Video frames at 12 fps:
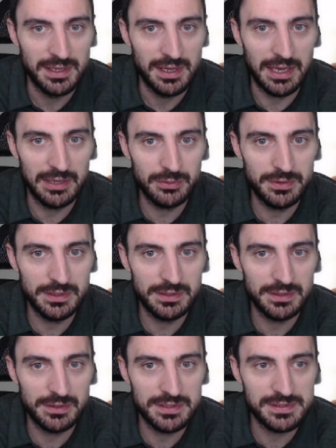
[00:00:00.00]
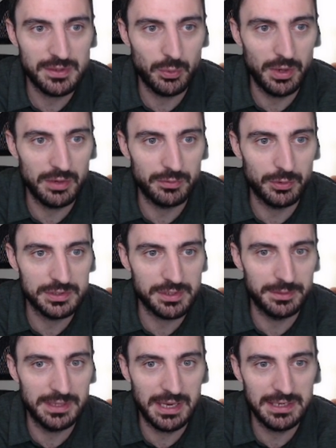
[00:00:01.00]
I don't think there is the way. For example,
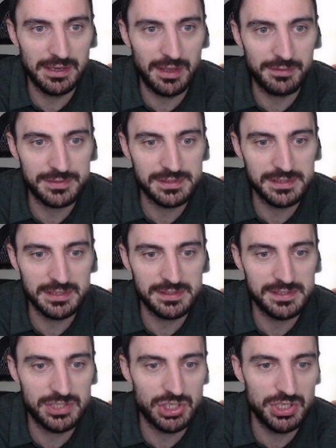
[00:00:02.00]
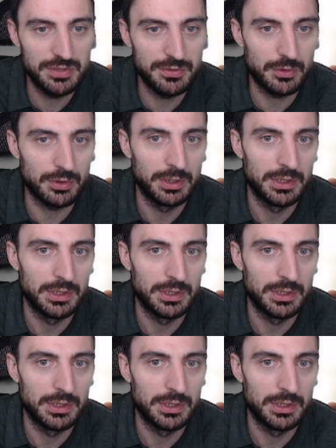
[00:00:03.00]
knight f6, g4,